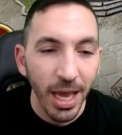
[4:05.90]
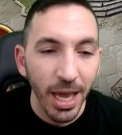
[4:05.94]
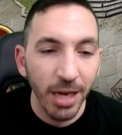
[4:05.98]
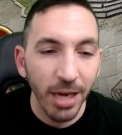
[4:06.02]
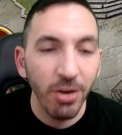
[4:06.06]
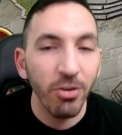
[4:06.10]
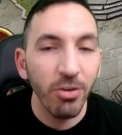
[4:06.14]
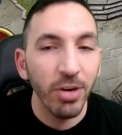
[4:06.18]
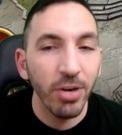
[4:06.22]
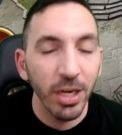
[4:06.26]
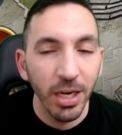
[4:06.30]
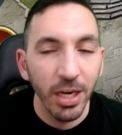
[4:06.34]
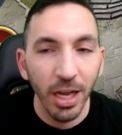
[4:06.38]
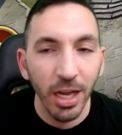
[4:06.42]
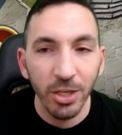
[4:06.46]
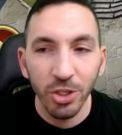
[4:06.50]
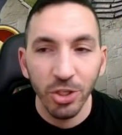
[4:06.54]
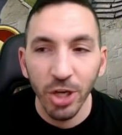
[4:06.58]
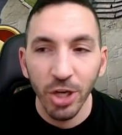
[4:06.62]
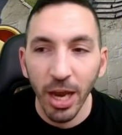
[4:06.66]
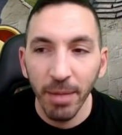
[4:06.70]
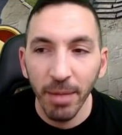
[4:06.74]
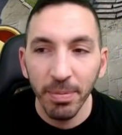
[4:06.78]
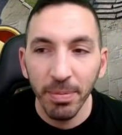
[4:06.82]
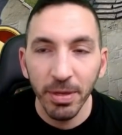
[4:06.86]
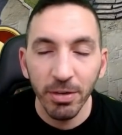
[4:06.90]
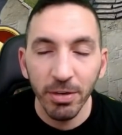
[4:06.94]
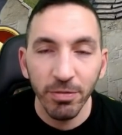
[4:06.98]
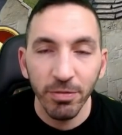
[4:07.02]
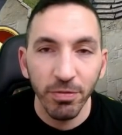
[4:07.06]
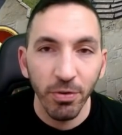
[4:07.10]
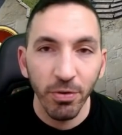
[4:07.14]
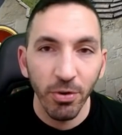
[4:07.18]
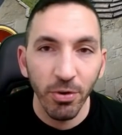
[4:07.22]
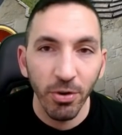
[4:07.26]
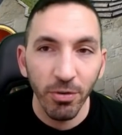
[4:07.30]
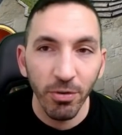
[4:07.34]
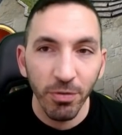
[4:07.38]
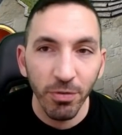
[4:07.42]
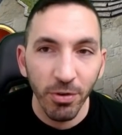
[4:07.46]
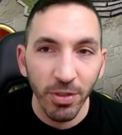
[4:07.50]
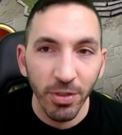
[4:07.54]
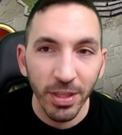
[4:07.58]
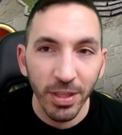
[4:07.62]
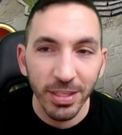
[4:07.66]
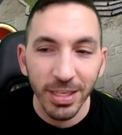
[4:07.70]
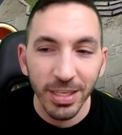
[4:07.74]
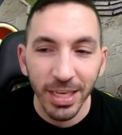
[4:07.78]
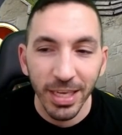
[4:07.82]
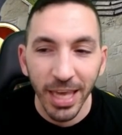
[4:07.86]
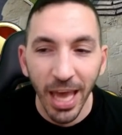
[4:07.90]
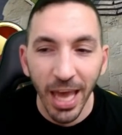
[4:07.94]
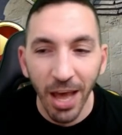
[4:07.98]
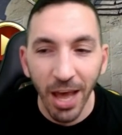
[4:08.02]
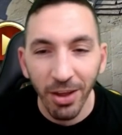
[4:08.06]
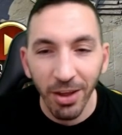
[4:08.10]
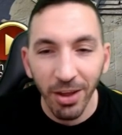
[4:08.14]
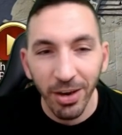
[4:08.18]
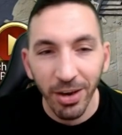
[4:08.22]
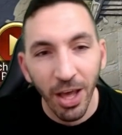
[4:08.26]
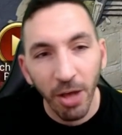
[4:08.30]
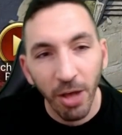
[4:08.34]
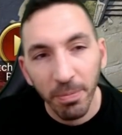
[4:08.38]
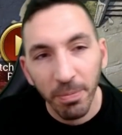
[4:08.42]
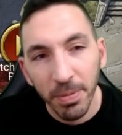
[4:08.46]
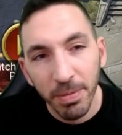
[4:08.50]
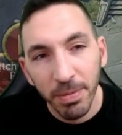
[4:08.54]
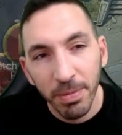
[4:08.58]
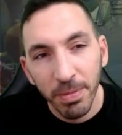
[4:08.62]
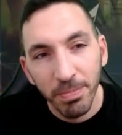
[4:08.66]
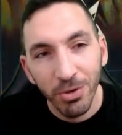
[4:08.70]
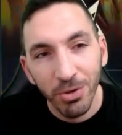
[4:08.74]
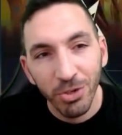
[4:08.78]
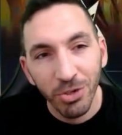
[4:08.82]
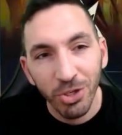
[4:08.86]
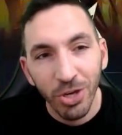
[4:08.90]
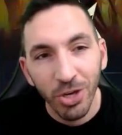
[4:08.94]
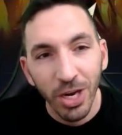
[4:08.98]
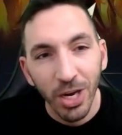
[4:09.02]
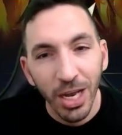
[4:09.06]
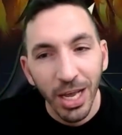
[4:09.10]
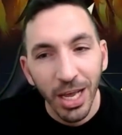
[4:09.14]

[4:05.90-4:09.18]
an arena champion for, for this account and help me push